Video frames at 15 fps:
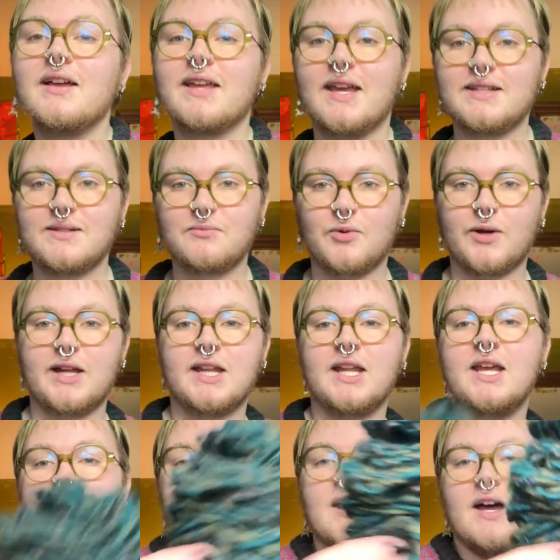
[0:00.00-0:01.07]
Case in point.
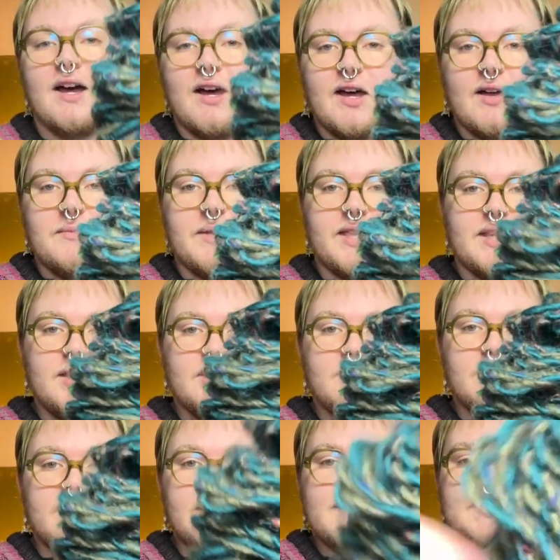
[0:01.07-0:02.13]

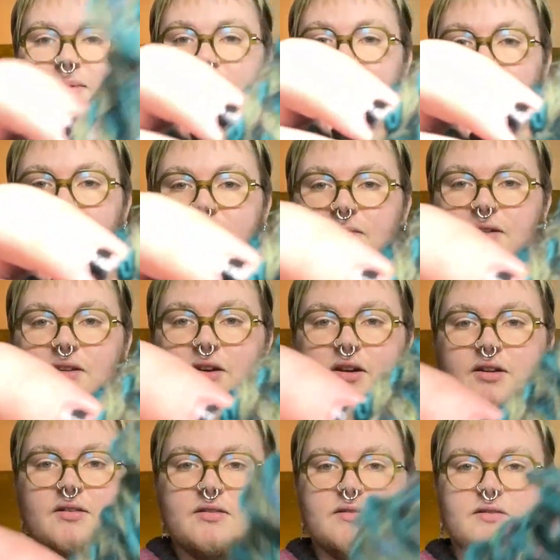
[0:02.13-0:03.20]
Here is my handspun
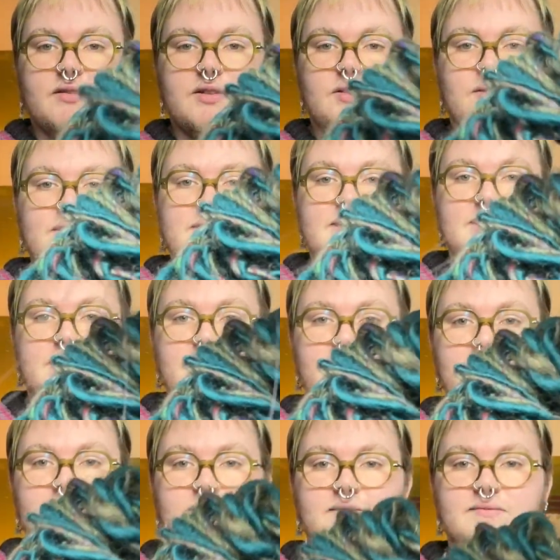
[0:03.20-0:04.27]
yarn. You can see